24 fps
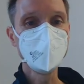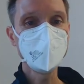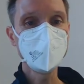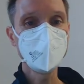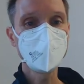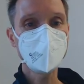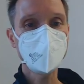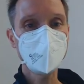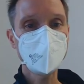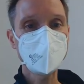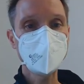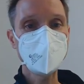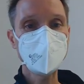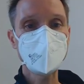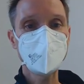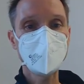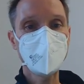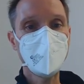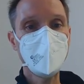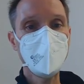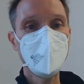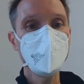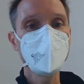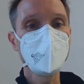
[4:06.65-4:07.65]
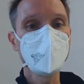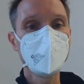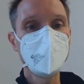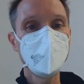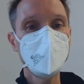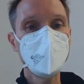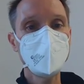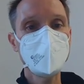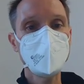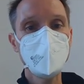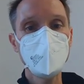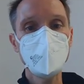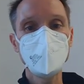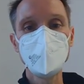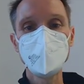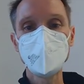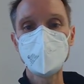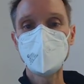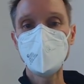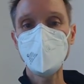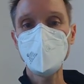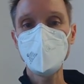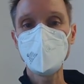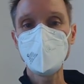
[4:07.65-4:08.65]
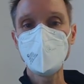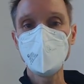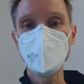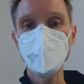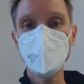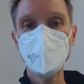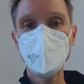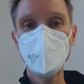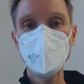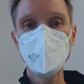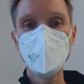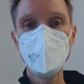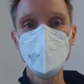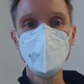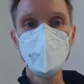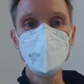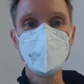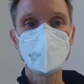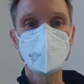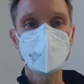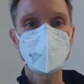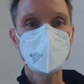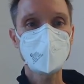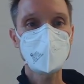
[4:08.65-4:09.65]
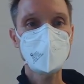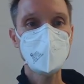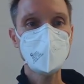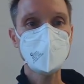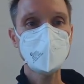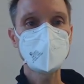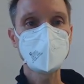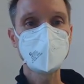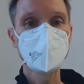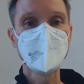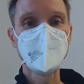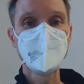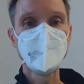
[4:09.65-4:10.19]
you can click on Angular, and that will give you a new project